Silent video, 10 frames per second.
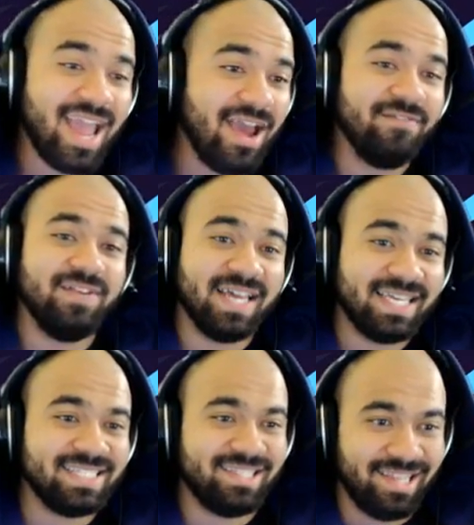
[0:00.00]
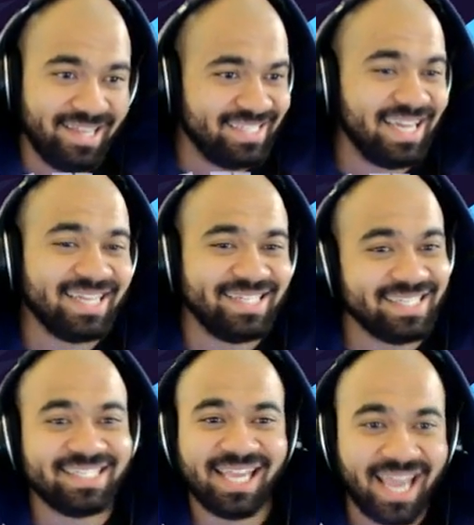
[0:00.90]
have nice things. I
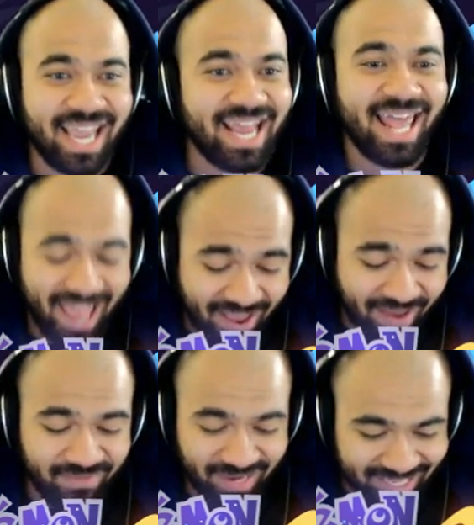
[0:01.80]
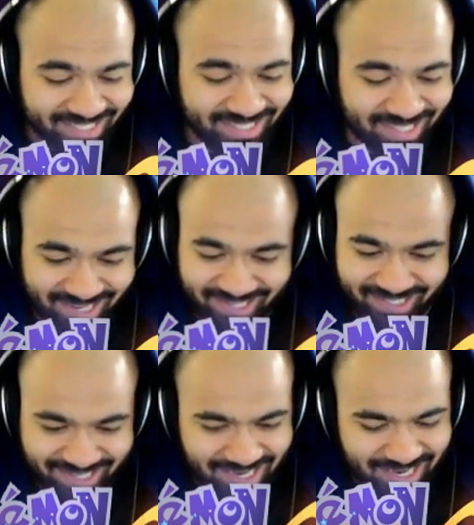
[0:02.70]
just can't have nice
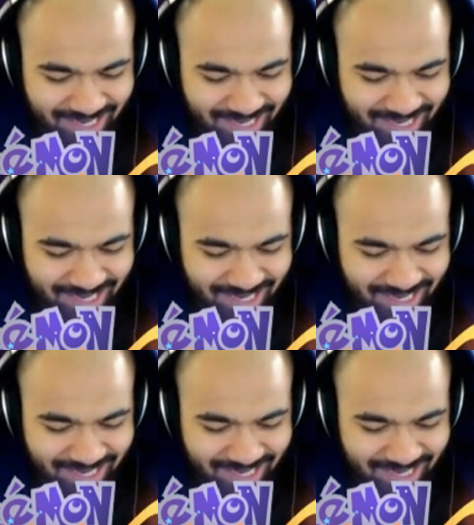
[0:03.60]
things.